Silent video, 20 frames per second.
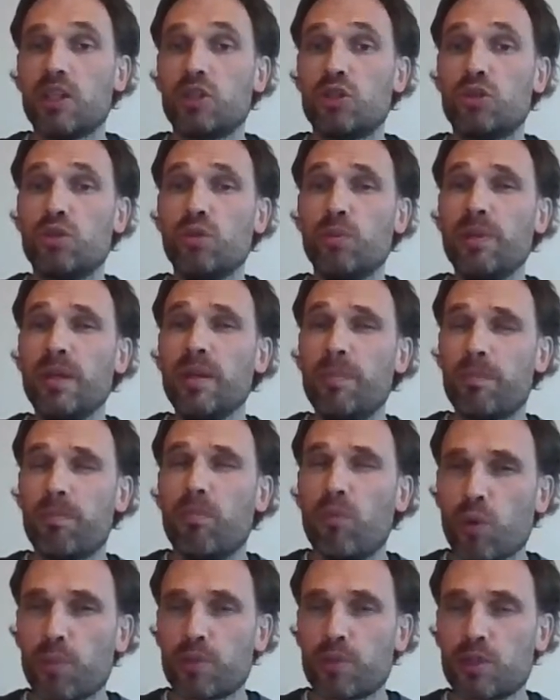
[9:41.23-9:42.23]
To be
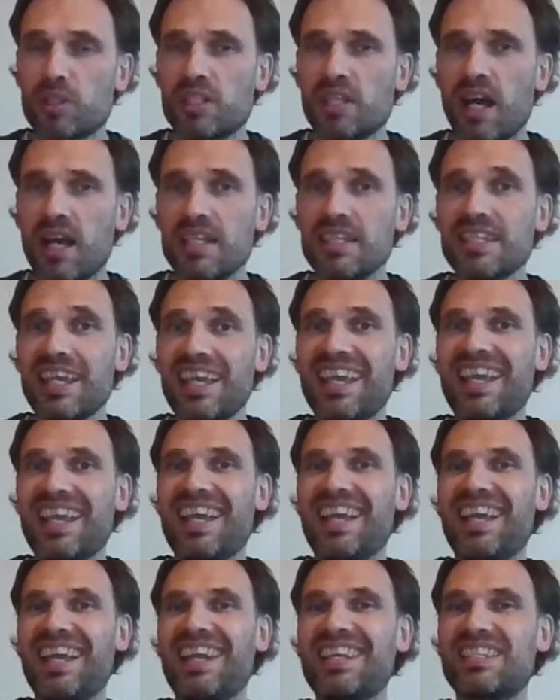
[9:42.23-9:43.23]
more precise,
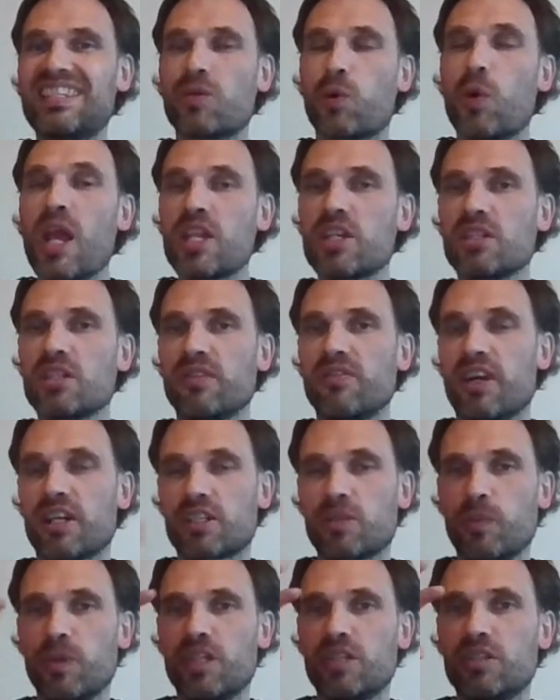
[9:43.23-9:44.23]
it is a rational
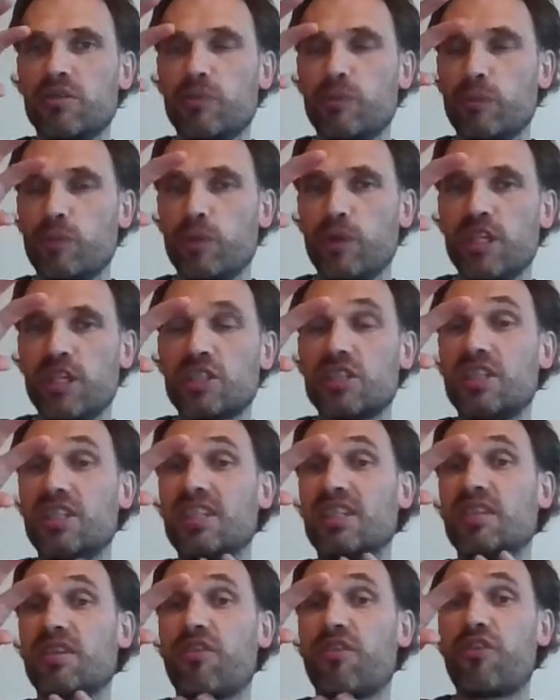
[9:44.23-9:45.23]
function, means this
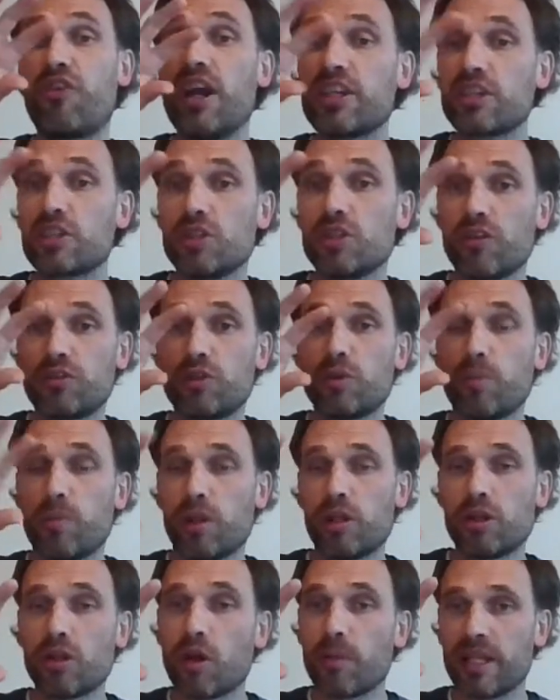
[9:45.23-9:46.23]
is a fraction of two
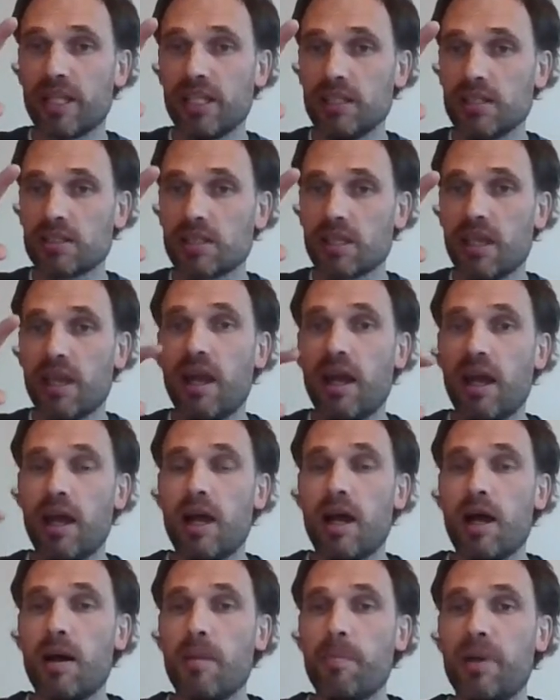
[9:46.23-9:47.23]
polynomials.
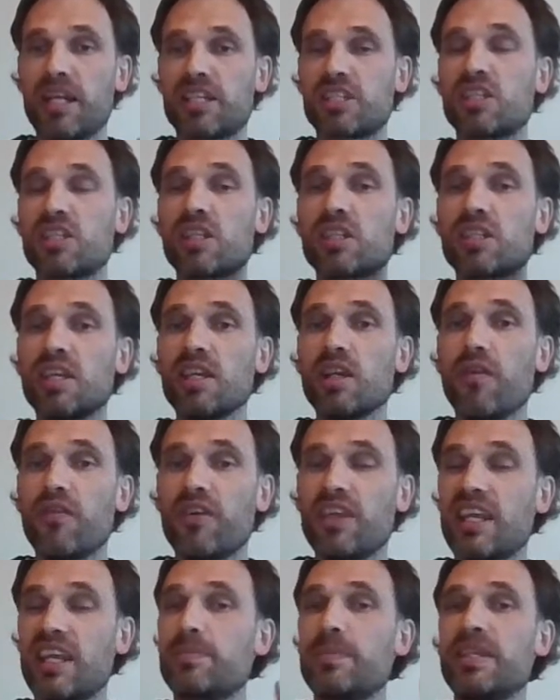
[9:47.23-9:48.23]
But just think of
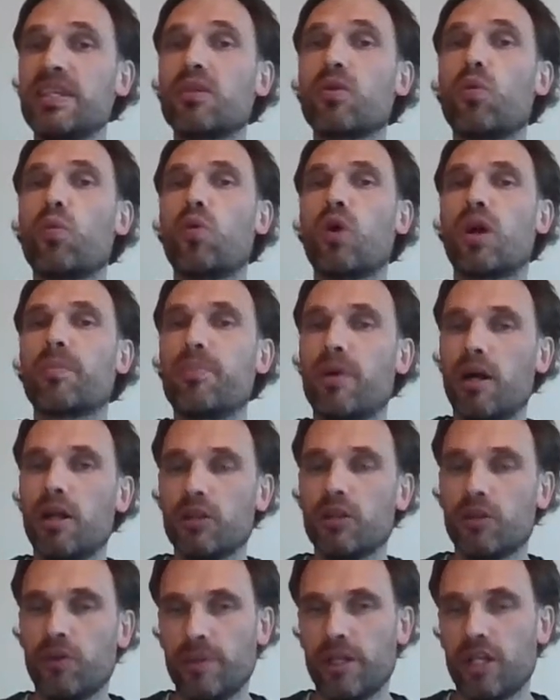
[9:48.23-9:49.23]
it as being one
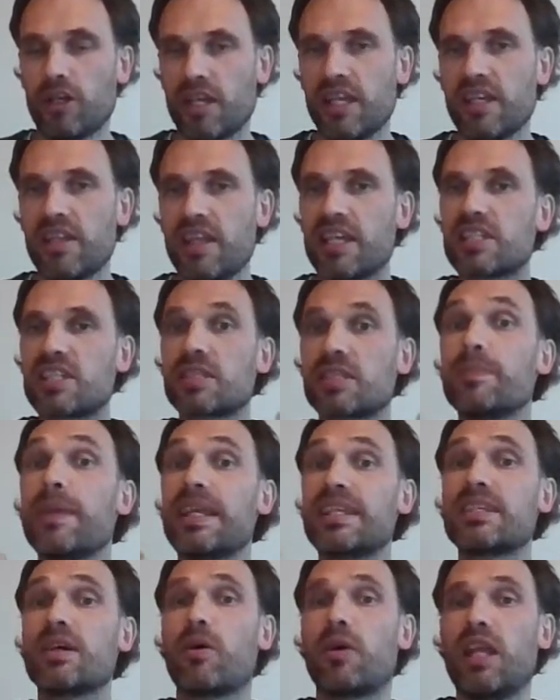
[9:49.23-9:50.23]
polynomial. Okay, that just
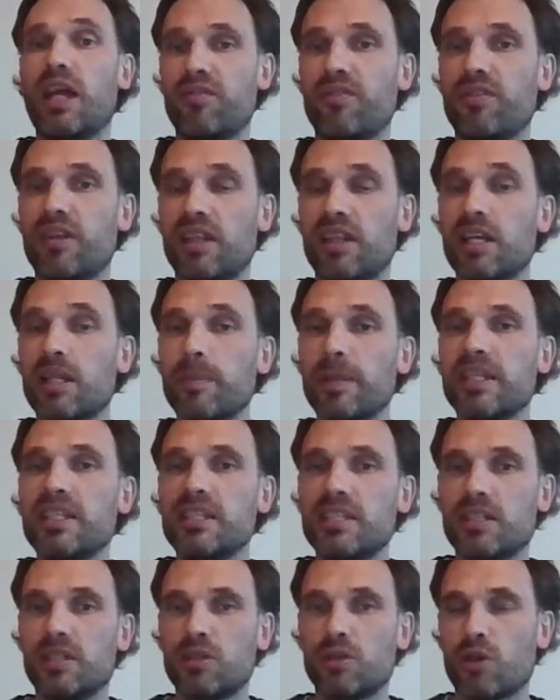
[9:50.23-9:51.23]
makes our life a little bit
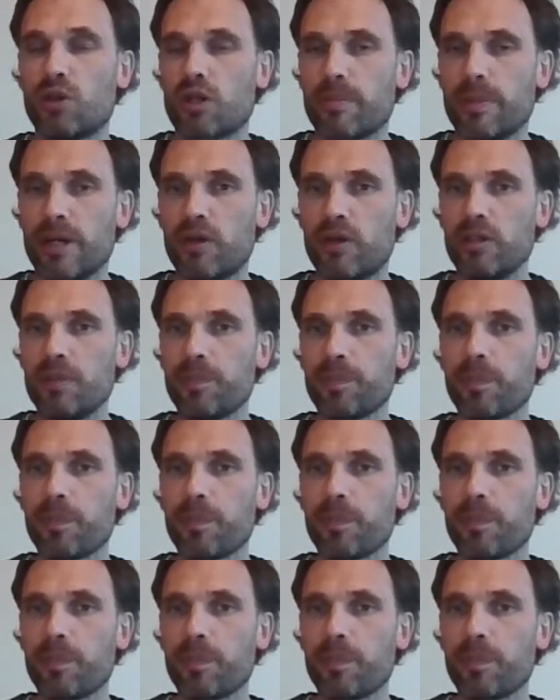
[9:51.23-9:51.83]
easier to talk about it.